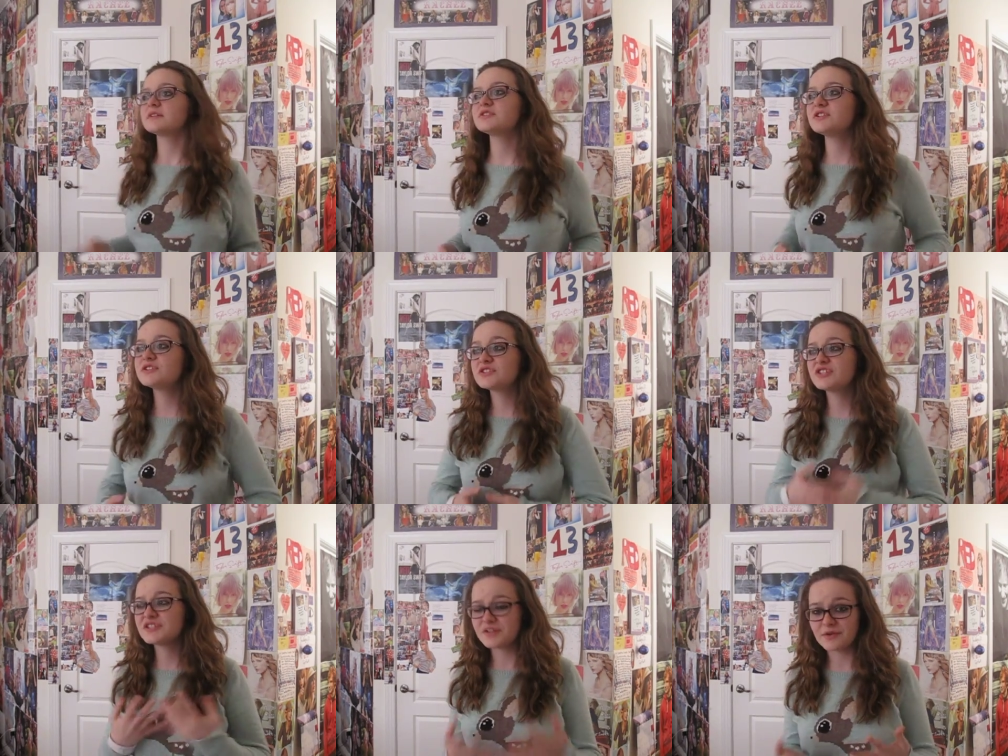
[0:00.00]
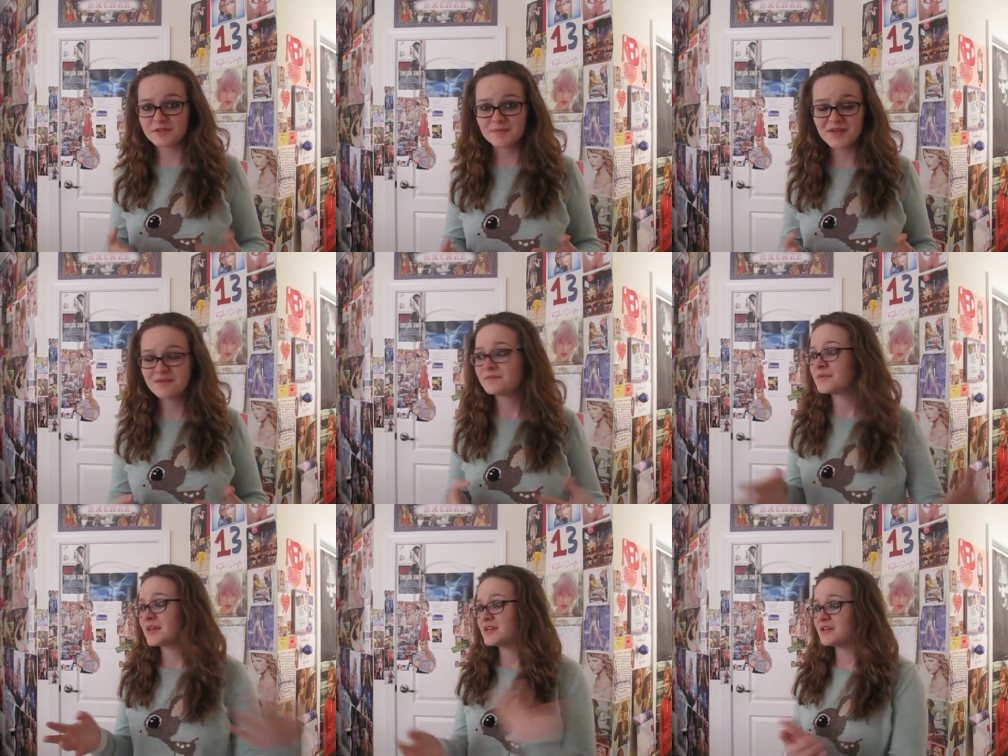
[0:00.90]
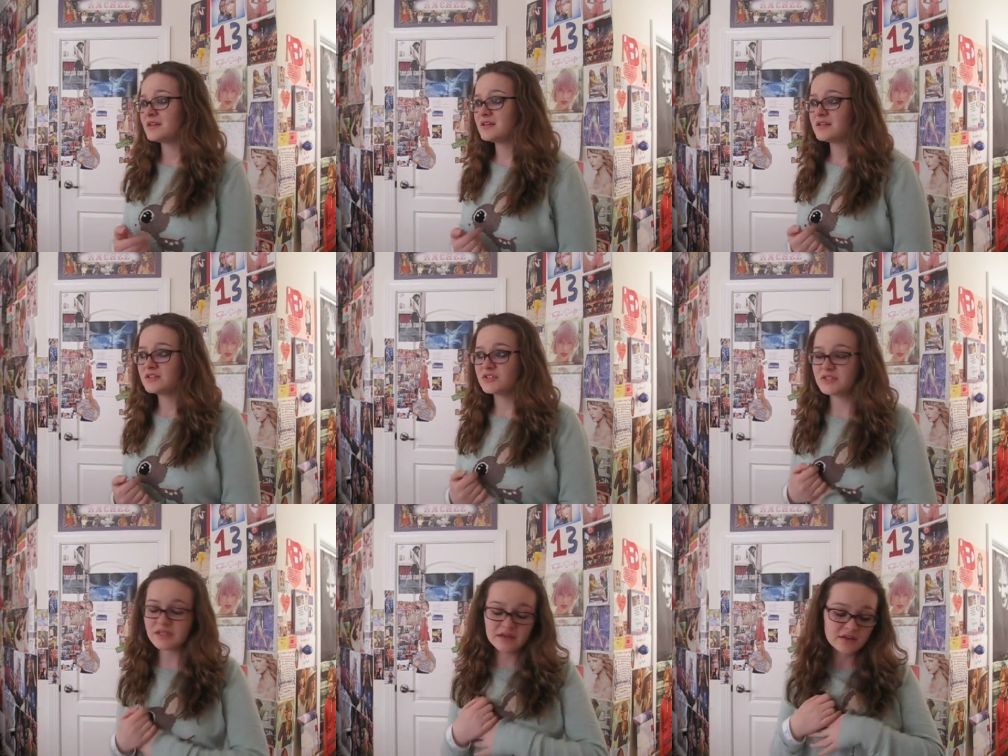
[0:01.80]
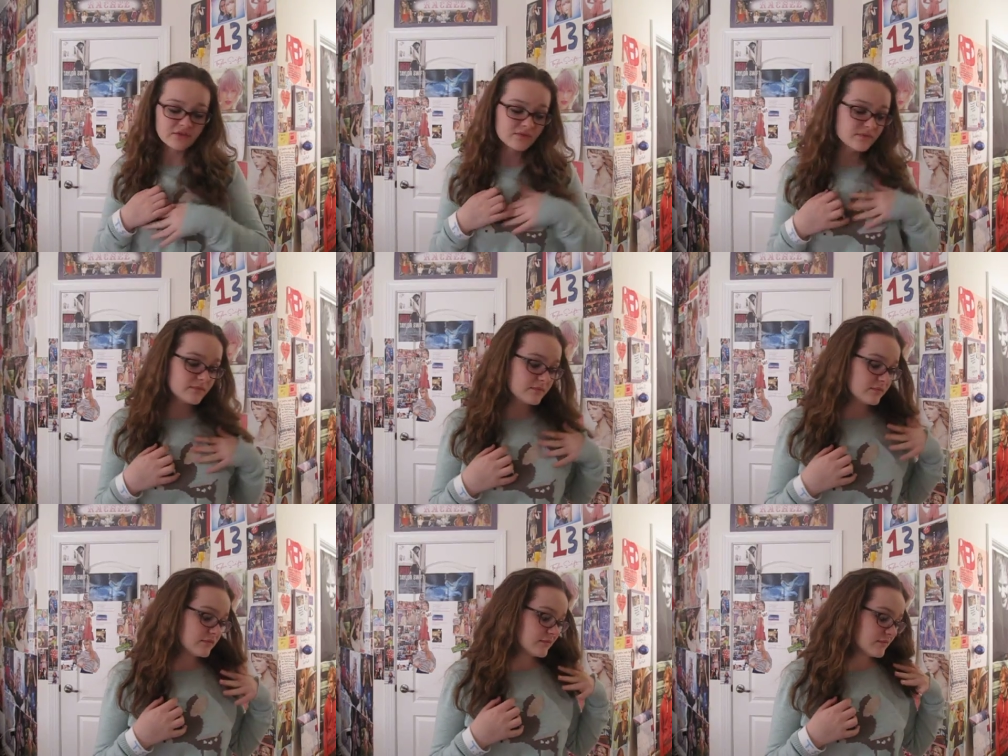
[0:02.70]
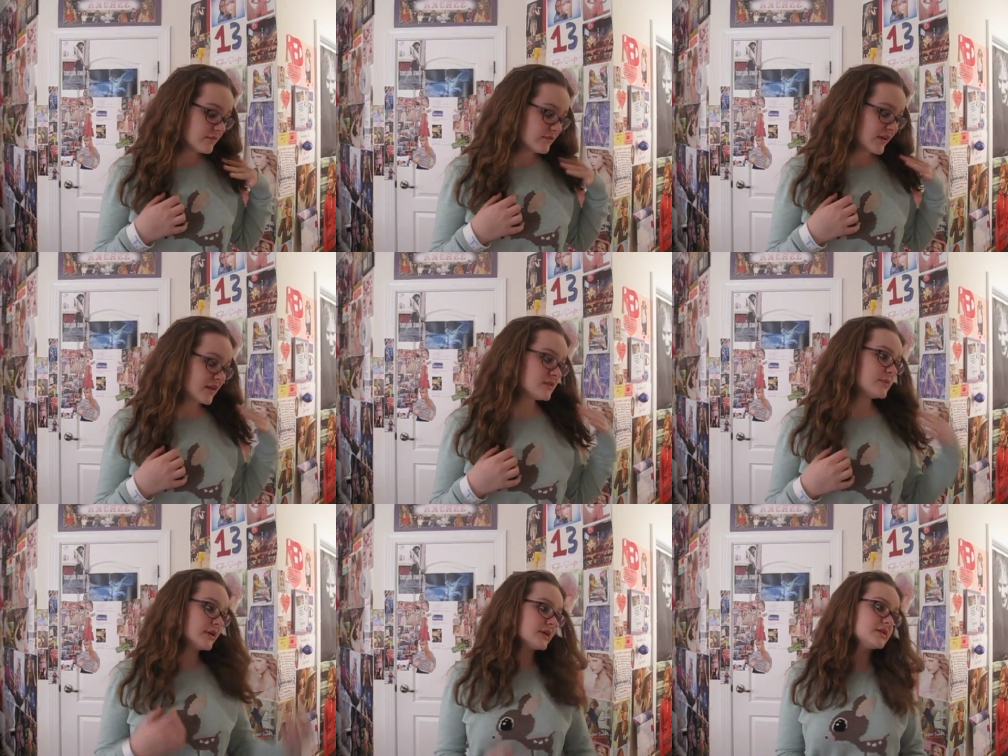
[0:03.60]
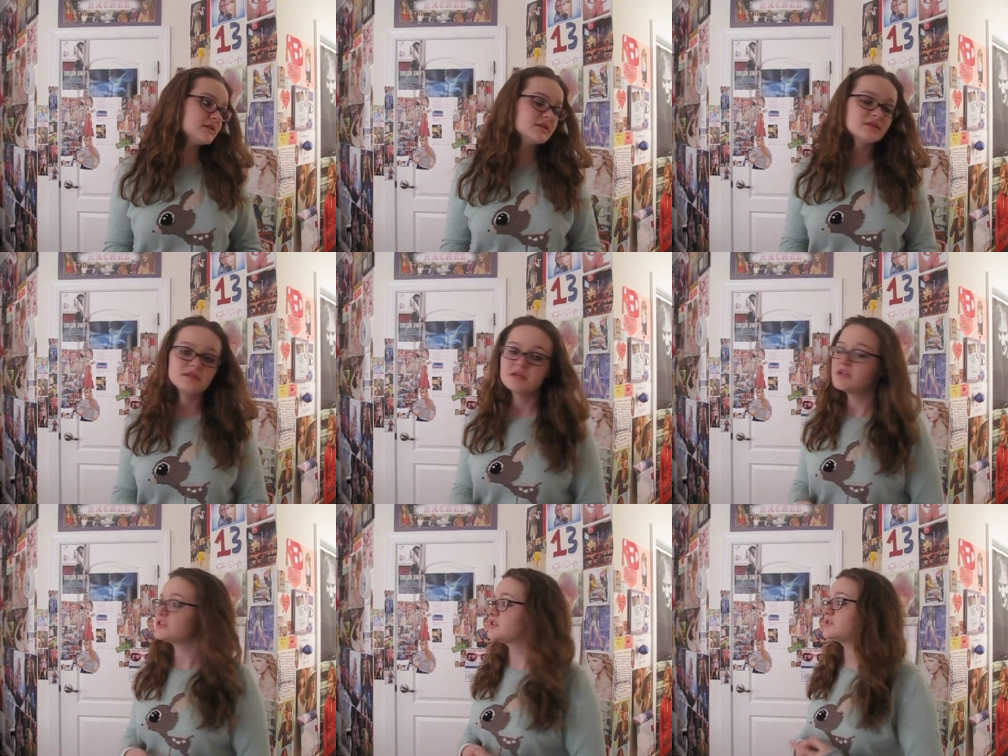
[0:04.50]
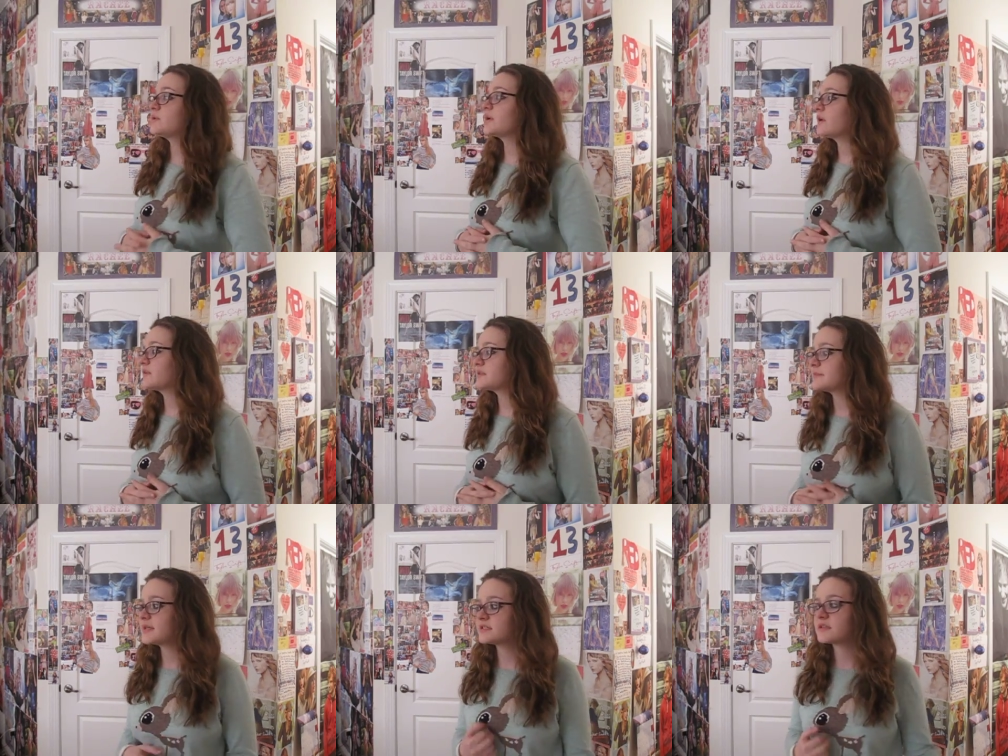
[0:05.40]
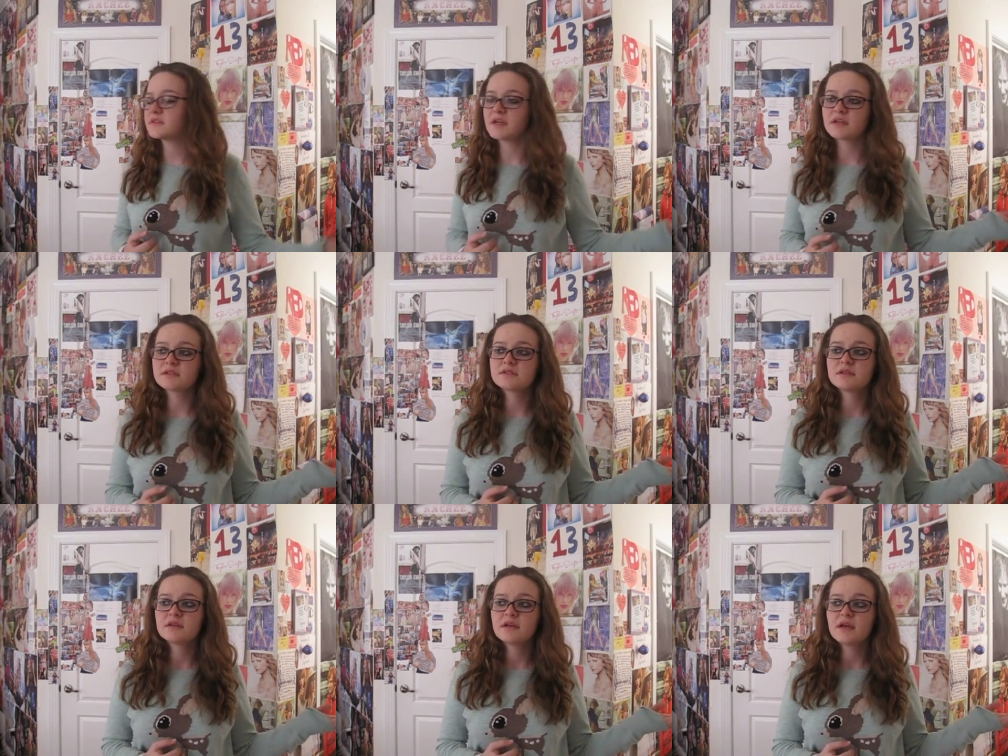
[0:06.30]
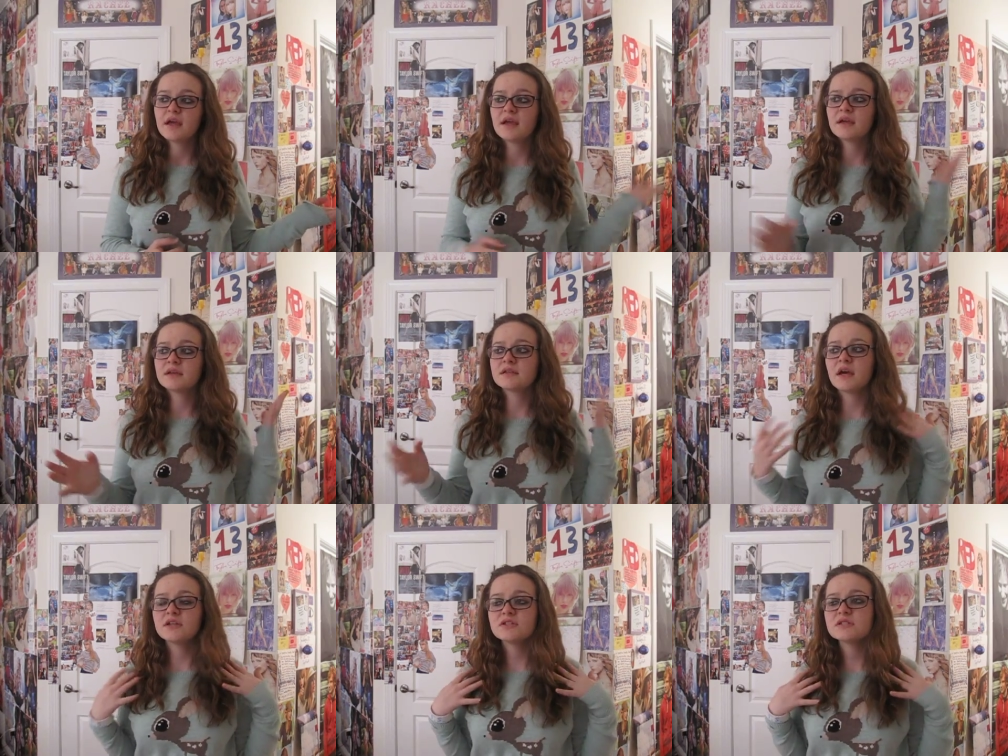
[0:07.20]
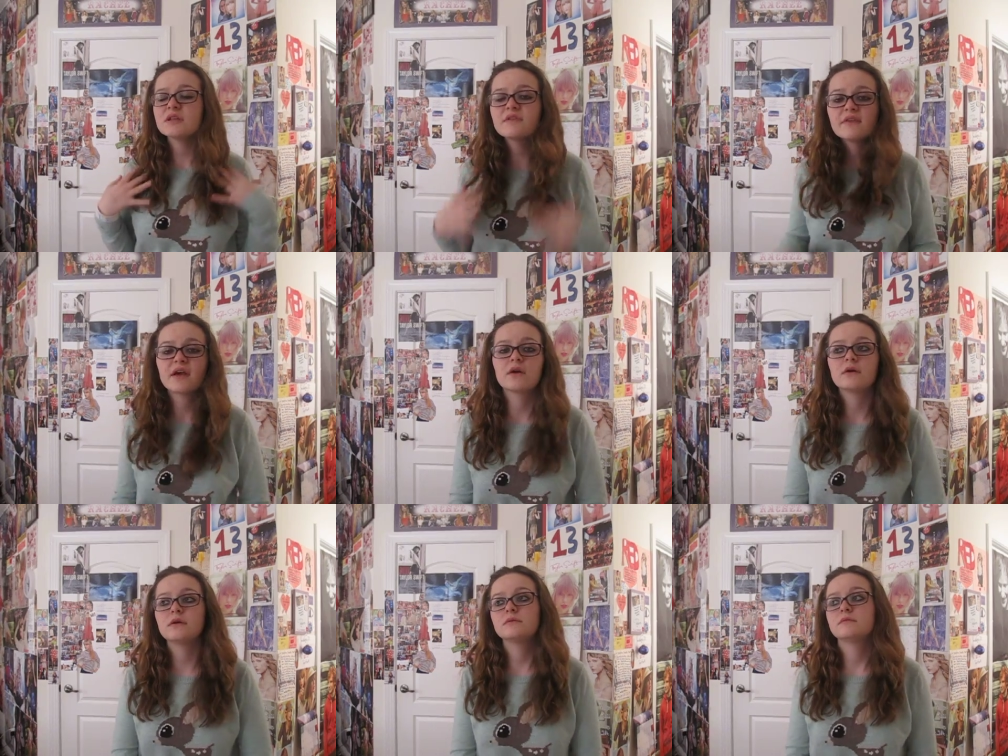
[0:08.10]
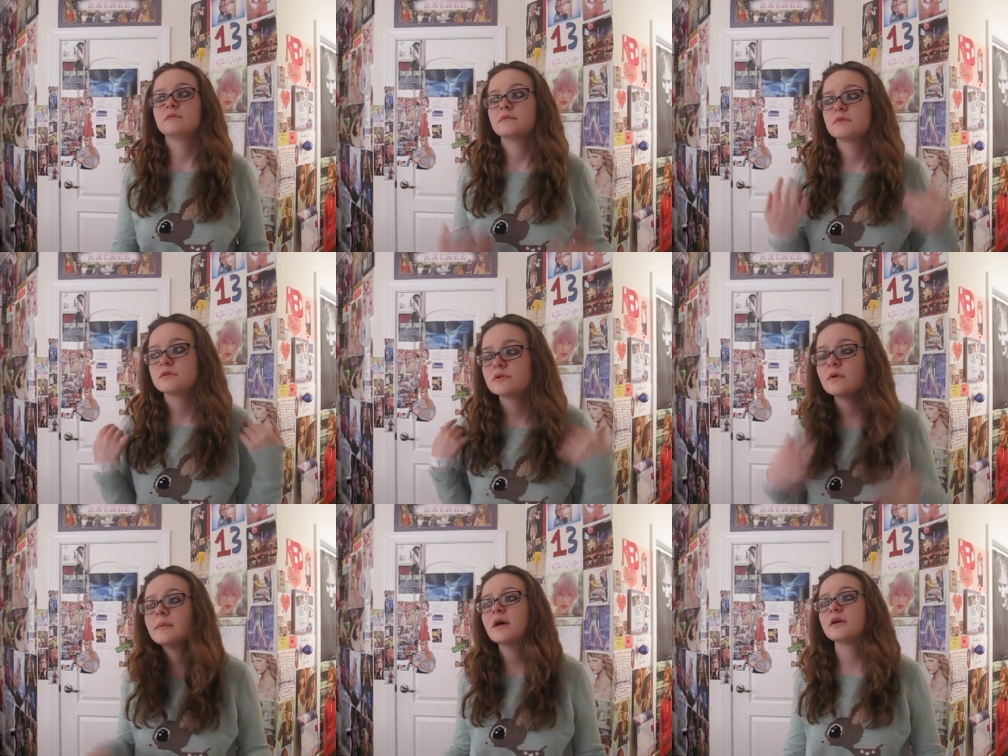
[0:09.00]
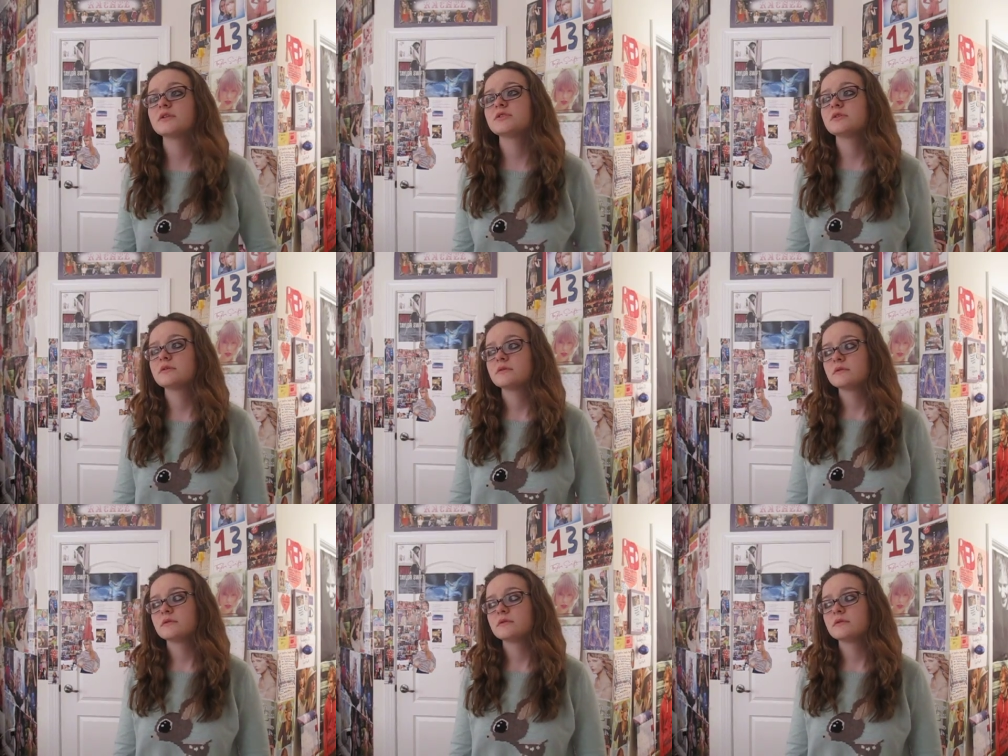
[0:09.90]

she's she's noticed me. She's sending fans presents. She's doing all these amazing things. And I just love that girl so much.